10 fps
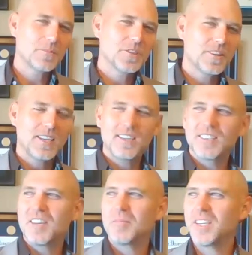I'm sure that does
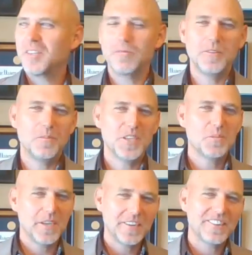not make them feel much
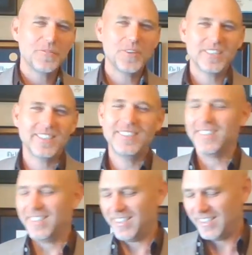better in
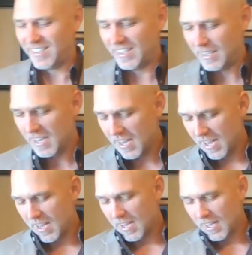Washington, D.C.
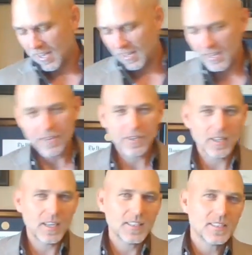
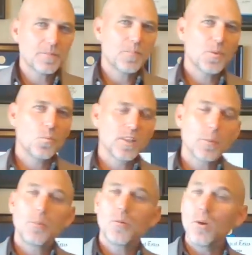Nevertheless,
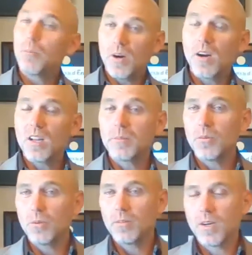what
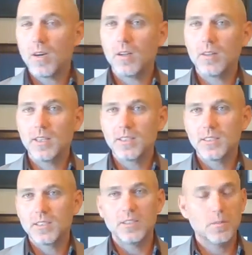Parliament would have called this
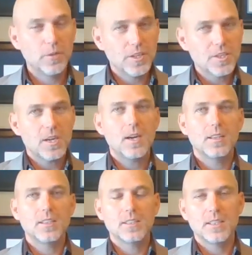to the British
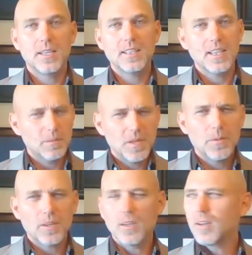colonists at that time, the
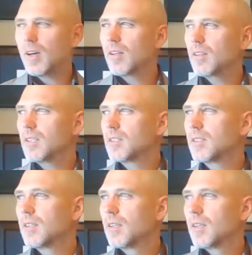American colonists,
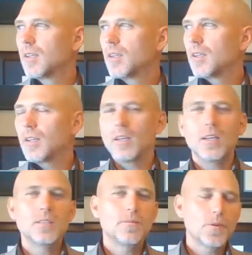
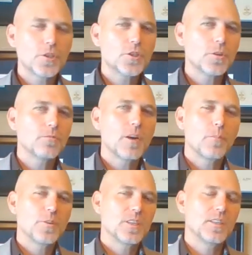is virtual
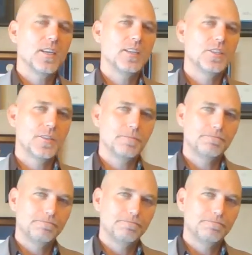representation.